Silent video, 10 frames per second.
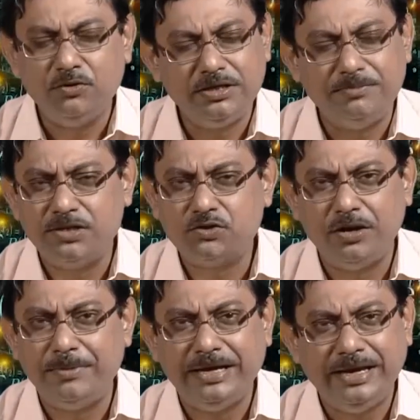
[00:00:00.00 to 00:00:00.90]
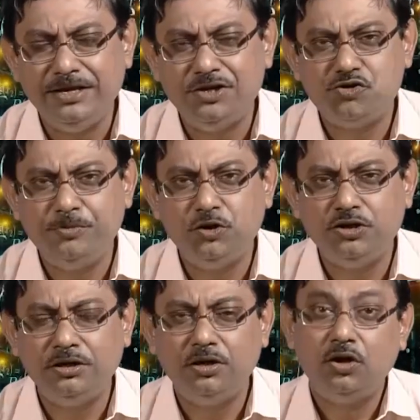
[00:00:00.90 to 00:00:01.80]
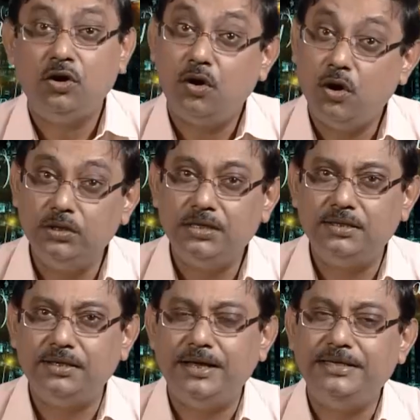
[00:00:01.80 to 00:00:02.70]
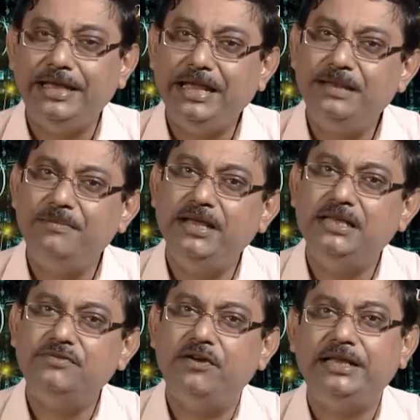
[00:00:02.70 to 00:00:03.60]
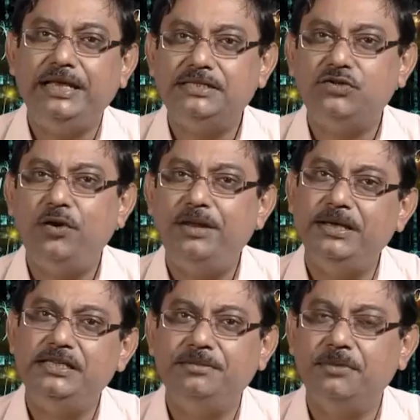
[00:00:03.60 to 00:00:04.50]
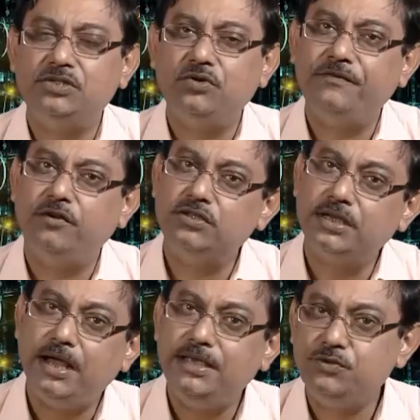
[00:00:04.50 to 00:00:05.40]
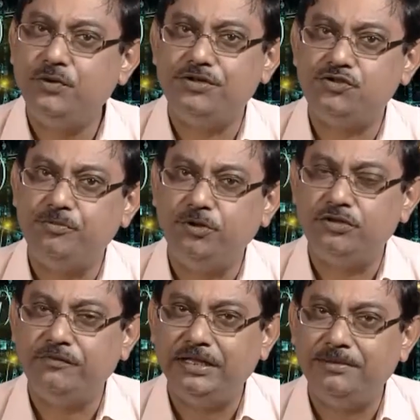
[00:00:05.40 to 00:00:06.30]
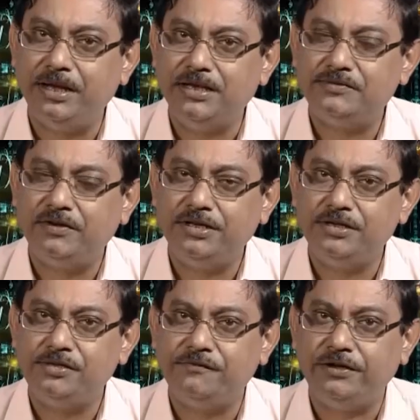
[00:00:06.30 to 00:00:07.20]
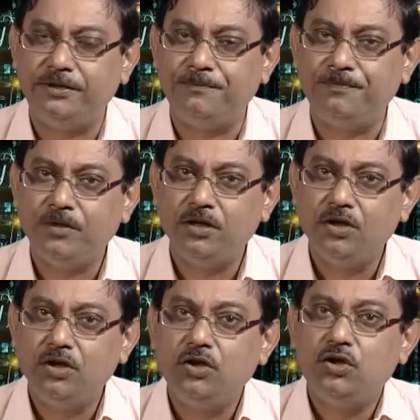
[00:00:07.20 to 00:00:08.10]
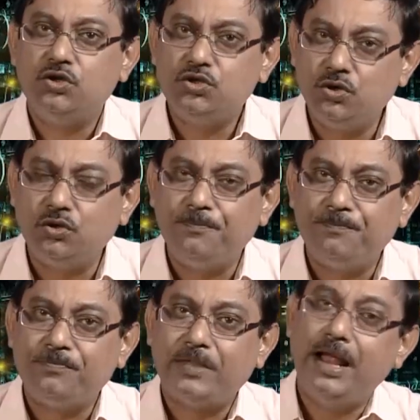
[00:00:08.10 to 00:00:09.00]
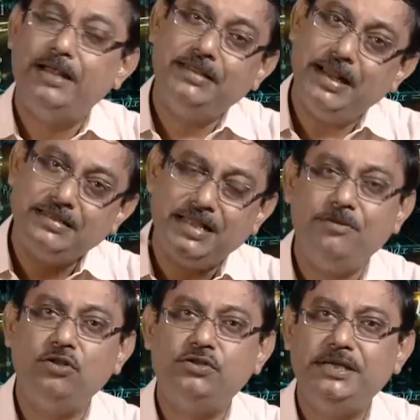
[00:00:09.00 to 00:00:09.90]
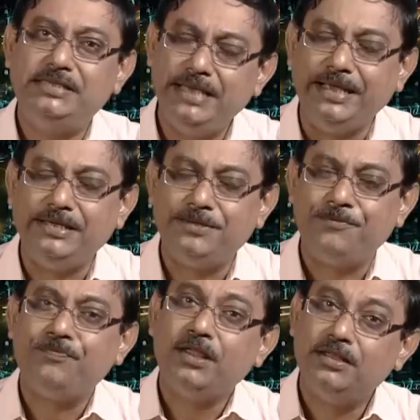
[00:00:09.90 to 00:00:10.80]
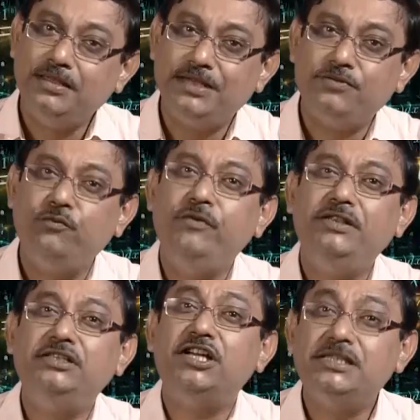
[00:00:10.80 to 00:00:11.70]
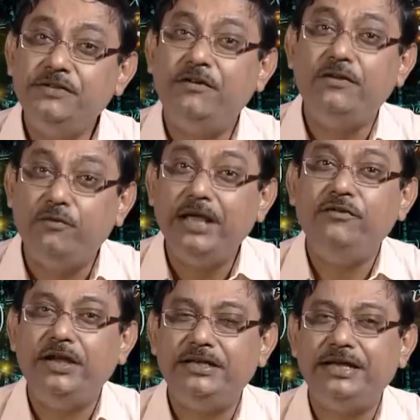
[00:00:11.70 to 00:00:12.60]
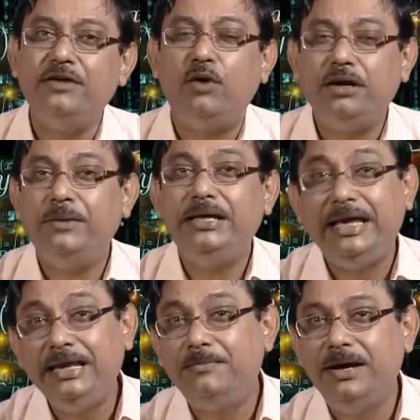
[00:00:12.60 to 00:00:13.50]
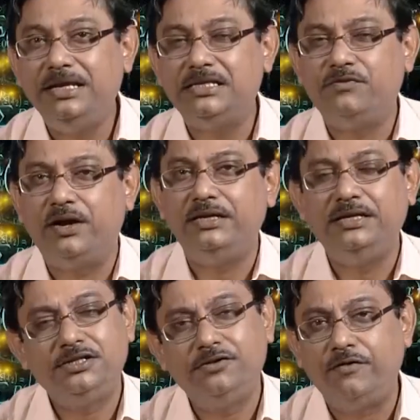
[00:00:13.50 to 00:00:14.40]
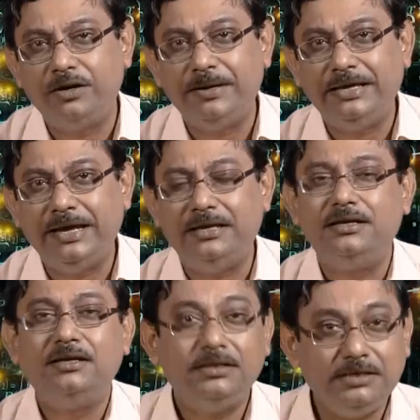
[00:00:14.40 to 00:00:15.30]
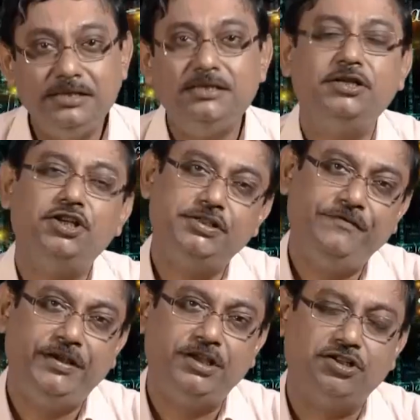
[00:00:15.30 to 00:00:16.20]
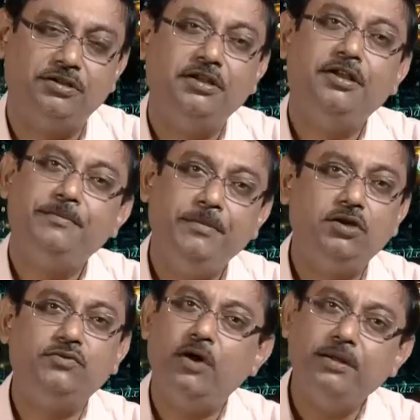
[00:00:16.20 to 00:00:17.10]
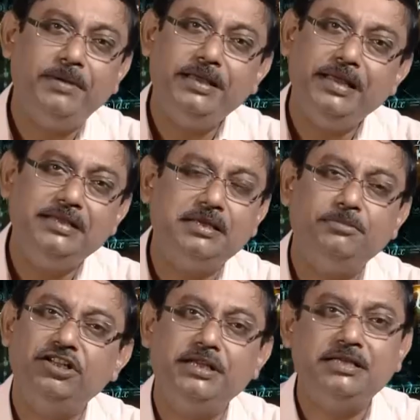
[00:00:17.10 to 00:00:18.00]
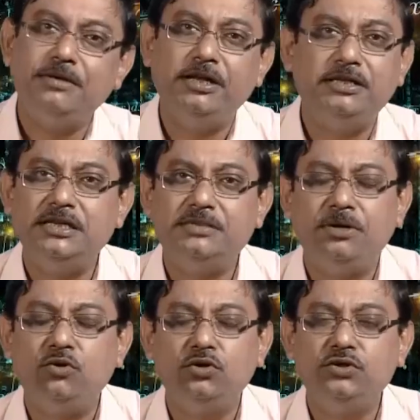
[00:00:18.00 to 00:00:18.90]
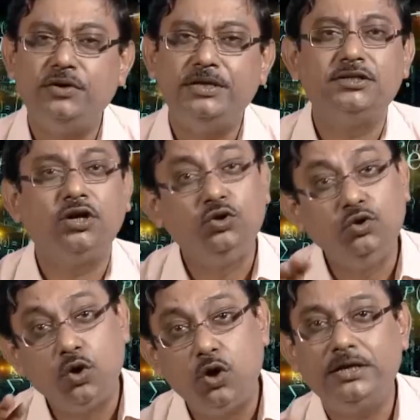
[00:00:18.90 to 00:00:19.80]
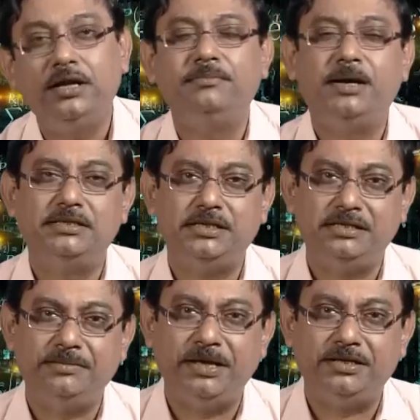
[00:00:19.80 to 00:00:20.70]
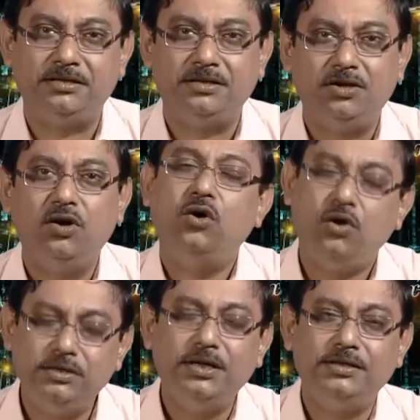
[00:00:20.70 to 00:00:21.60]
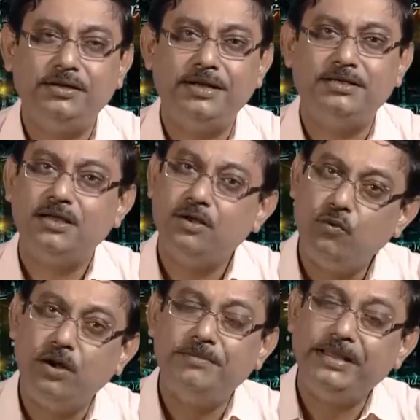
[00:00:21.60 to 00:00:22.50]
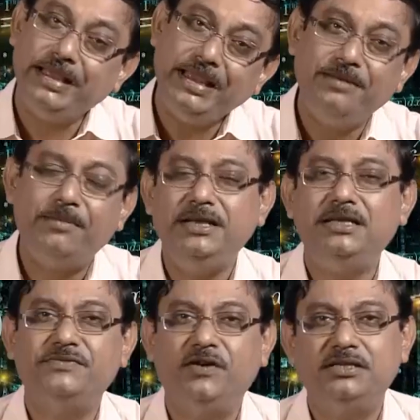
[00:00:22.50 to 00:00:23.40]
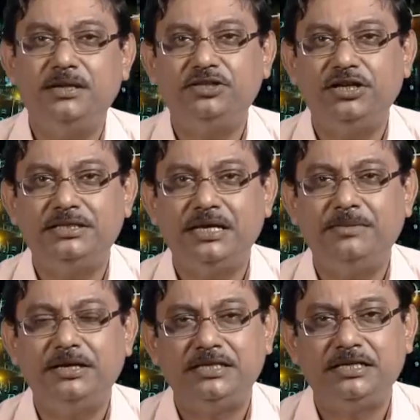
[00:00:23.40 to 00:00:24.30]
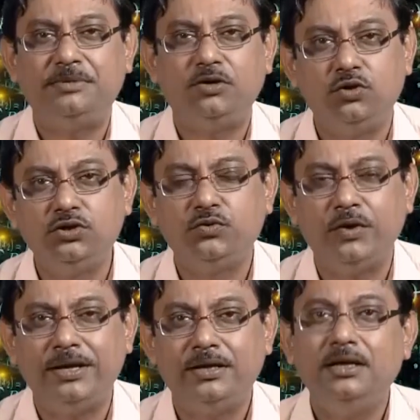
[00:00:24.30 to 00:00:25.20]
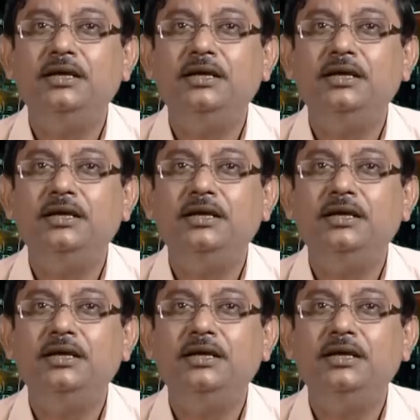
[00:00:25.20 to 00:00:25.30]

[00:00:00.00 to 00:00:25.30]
sigma square by n distribution. On the other hand, n minus 1 s square by sigma square follows a chi-square distribution with n minus 1 degrees of freedom. So at that time also I said that we will justify why we are taking 1 by n minus 1 instead of 1 by n. This is the justification, because 1 by n summation xi minus x bar whole square is not an unbiased estimator. On the other hand, 1 by n minus 1 summation xi minus x bar whole square